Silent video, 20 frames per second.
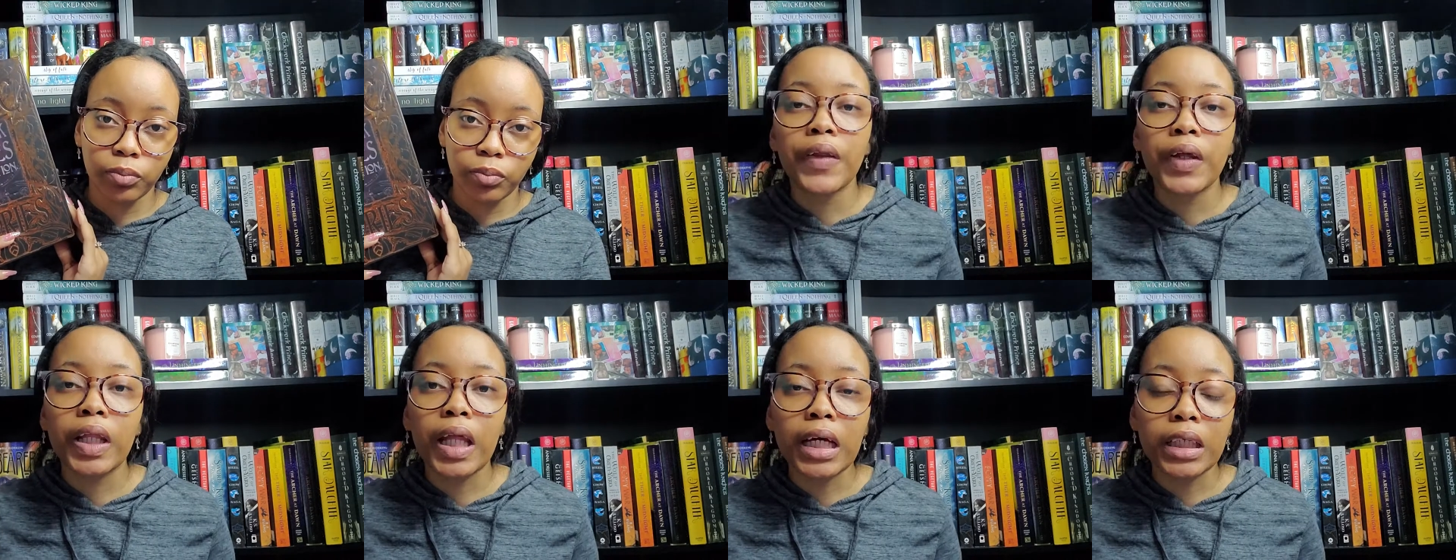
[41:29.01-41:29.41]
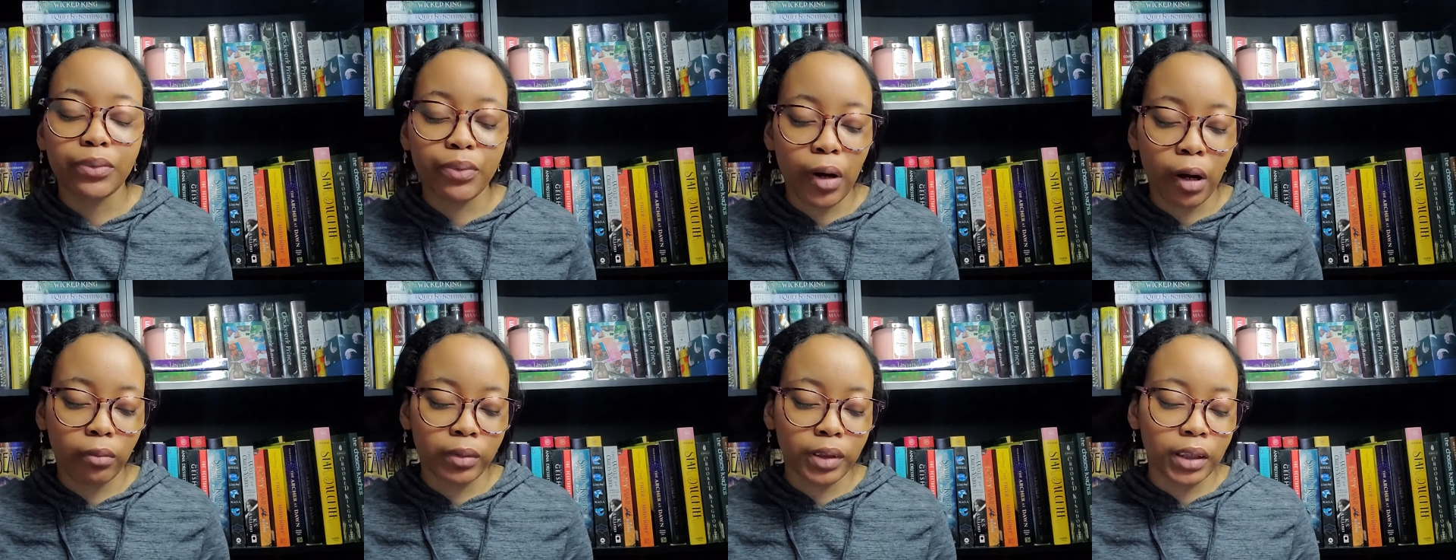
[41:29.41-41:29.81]
The last
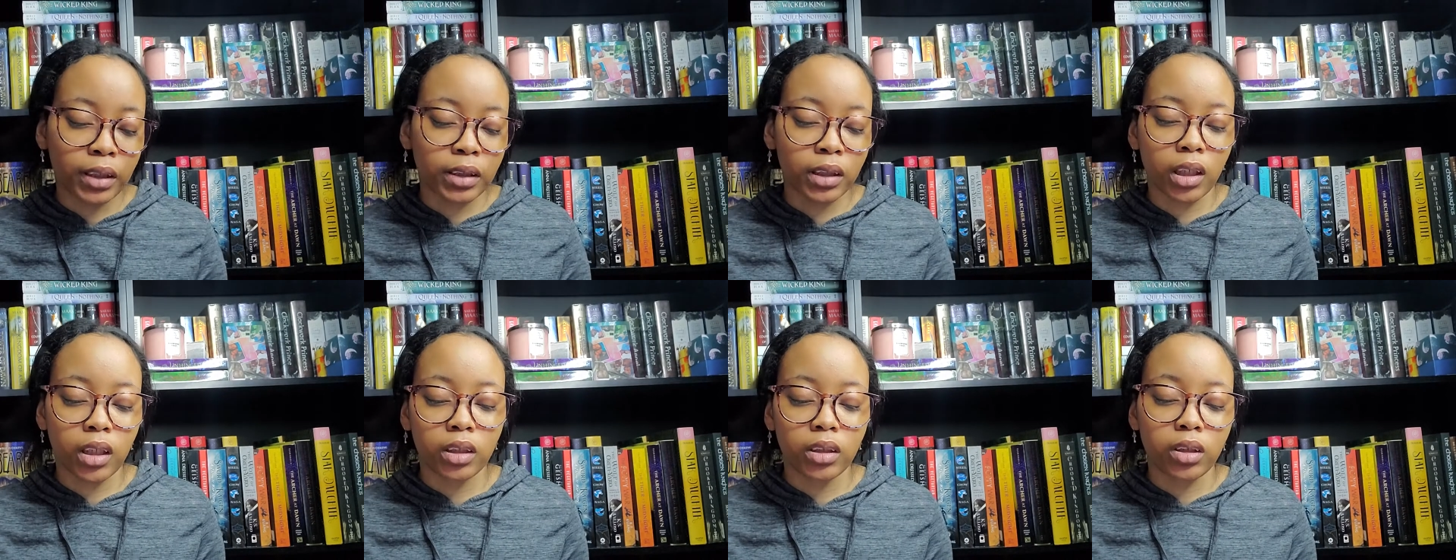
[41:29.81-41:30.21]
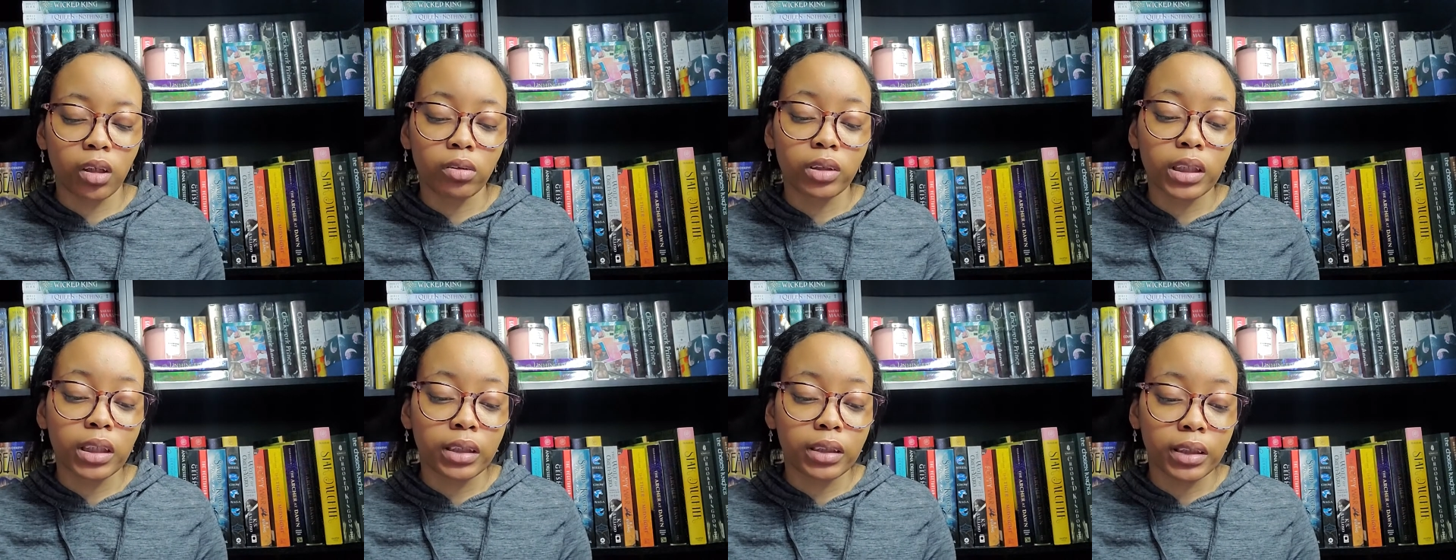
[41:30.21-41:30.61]
prompt is A
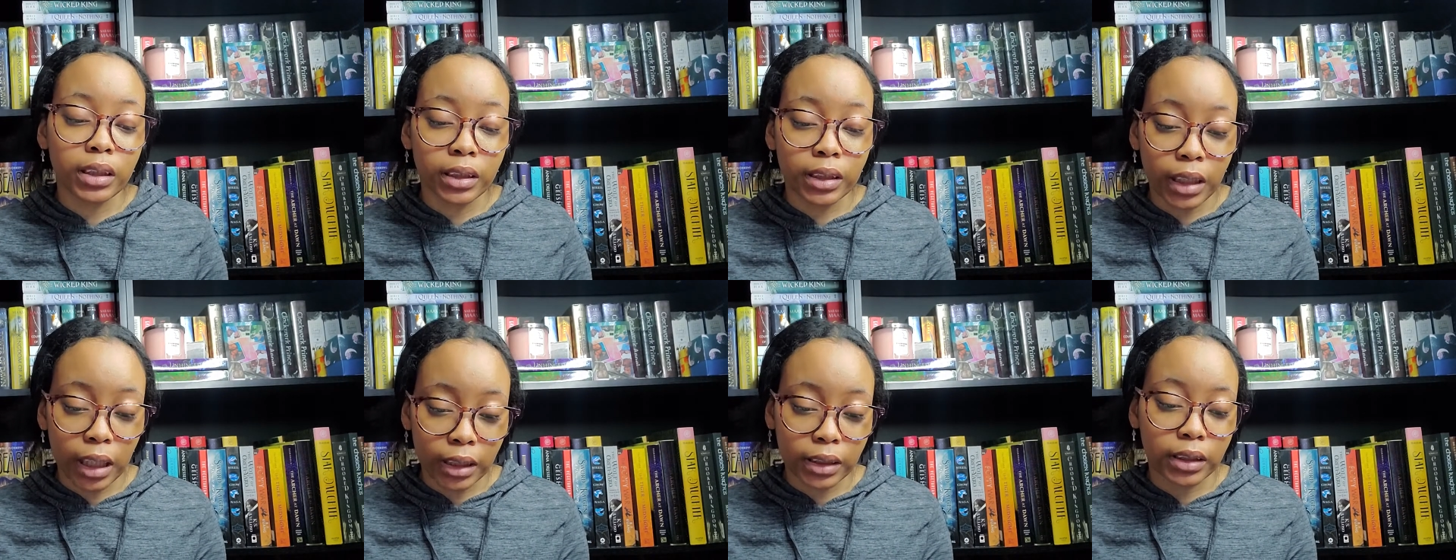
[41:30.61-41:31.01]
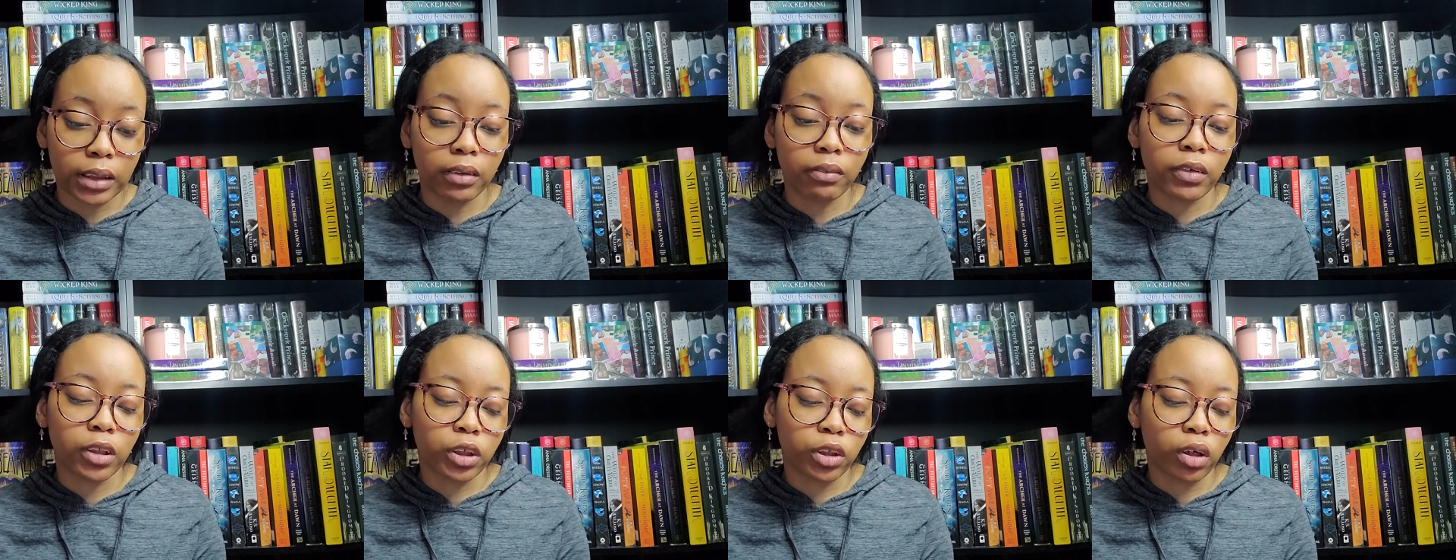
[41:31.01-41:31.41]
Consulting
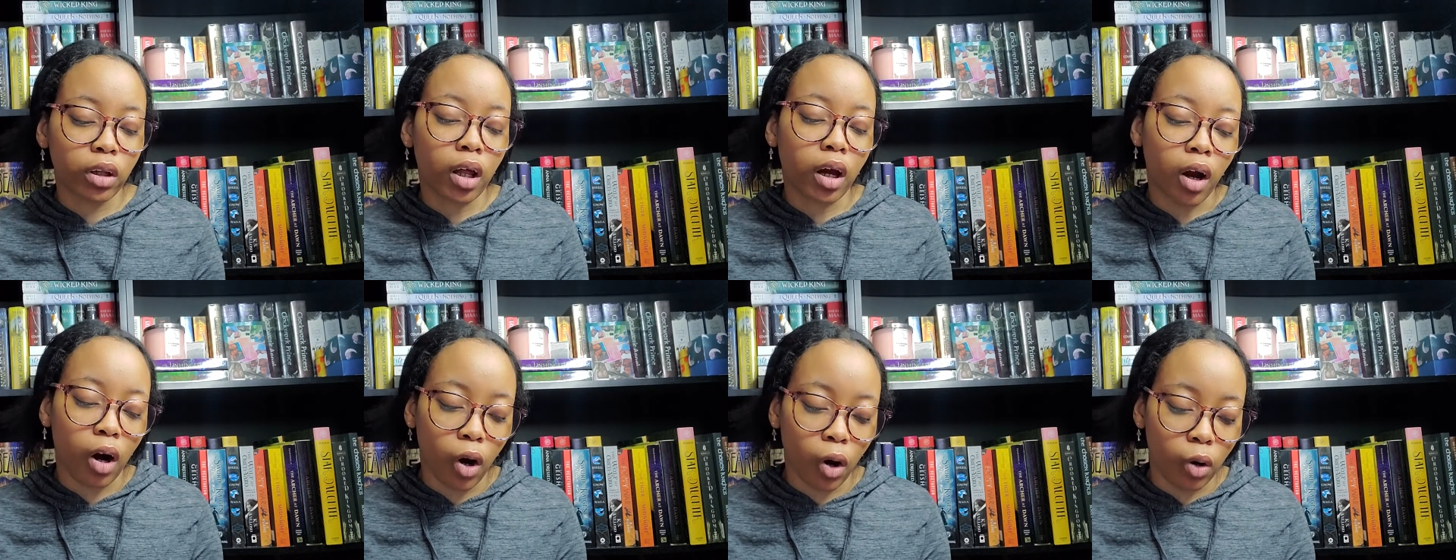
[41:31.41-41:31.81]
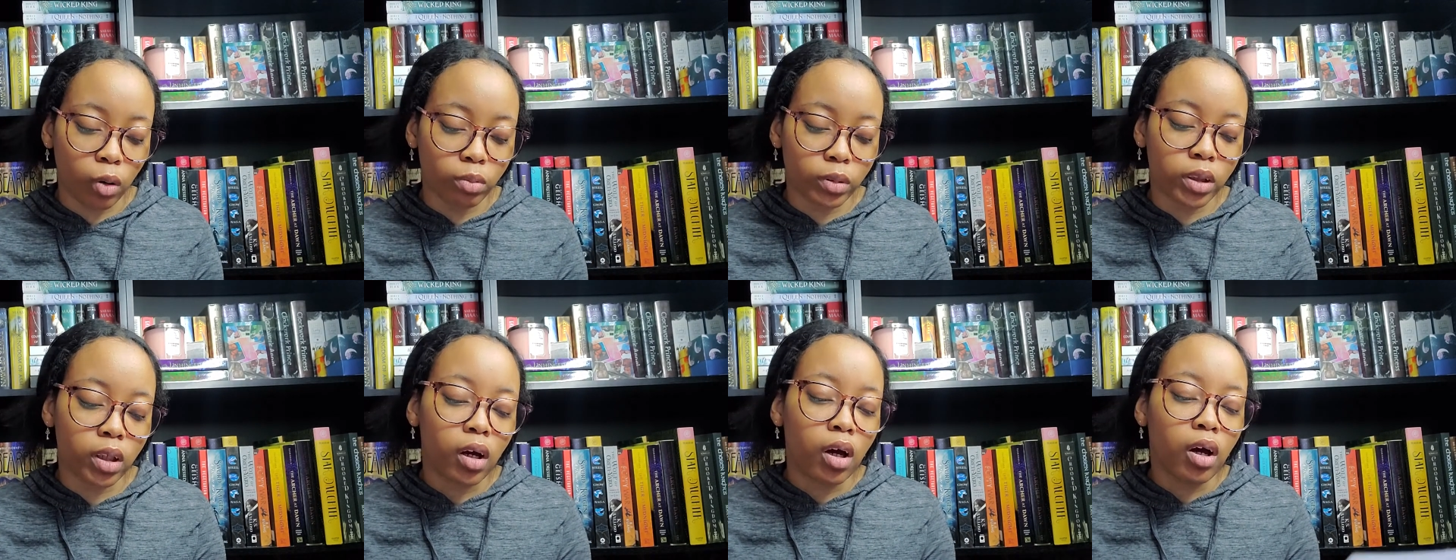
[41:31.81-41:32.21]
Detective, Sherlock Holmes.